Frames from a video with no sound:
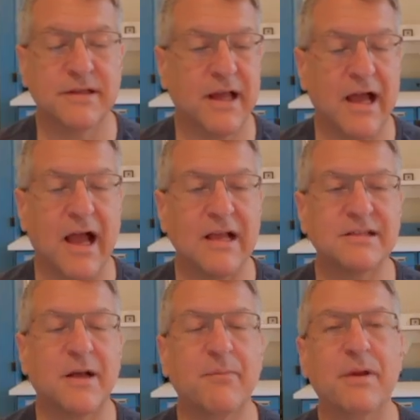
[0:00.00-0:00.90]
I
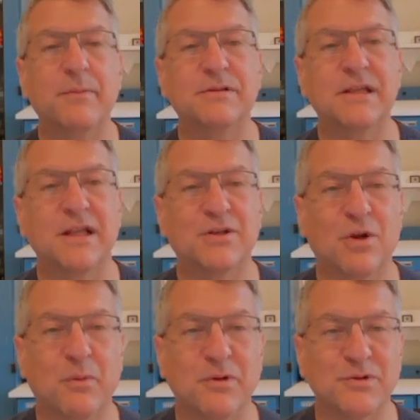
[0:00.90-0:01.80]
stopped babysitting
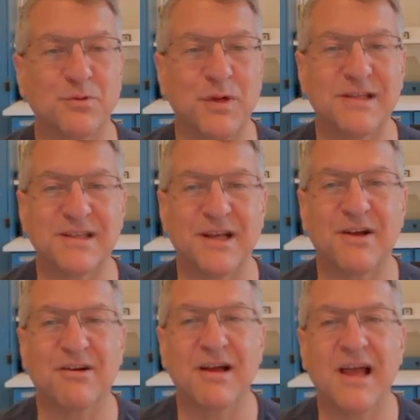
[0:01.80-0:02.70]
terminals weeks ago.